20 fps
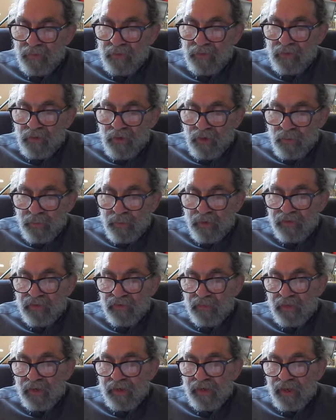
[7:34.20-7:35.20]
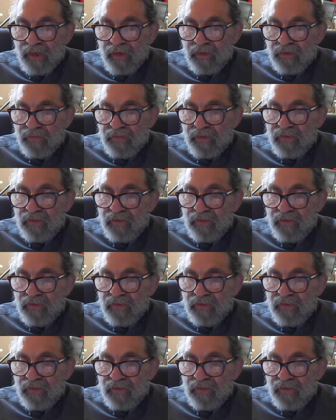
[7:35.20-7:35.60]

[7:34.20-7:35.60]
No possible account of